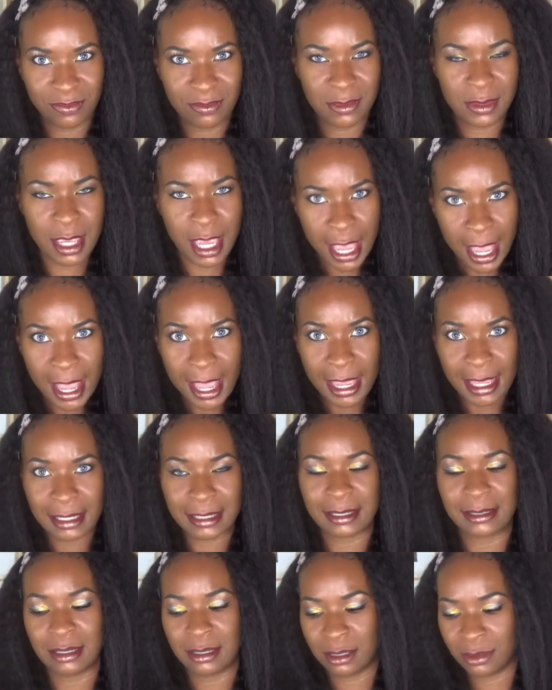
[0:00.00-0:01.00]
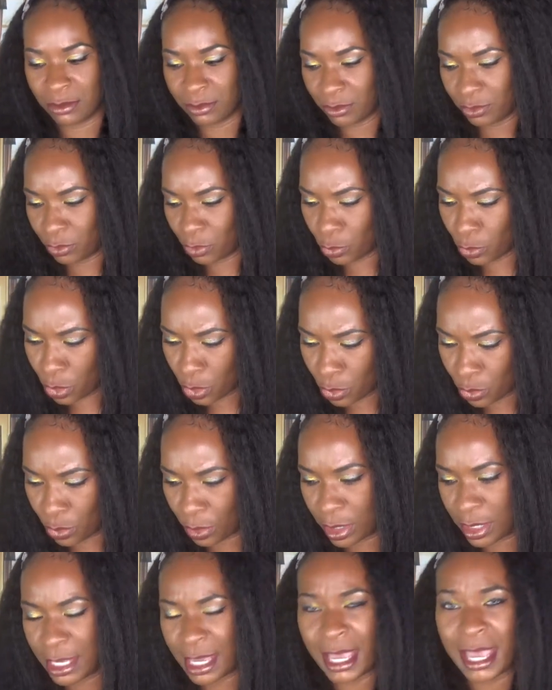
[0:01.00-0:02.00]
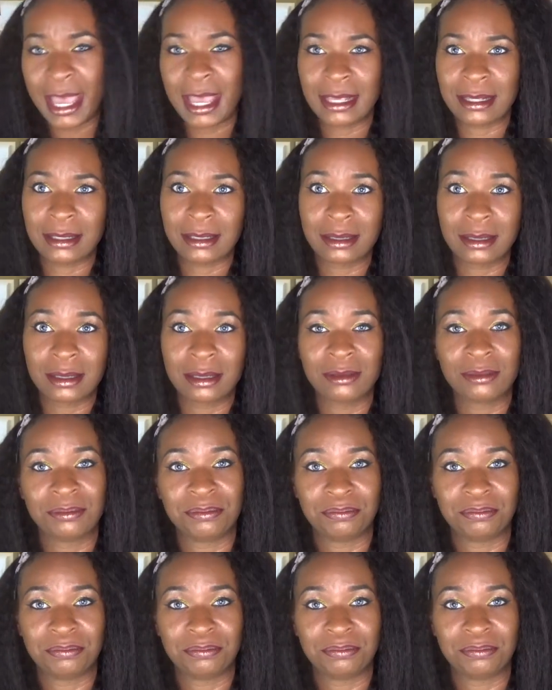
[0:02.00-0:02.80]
Yes. Woo. Yes.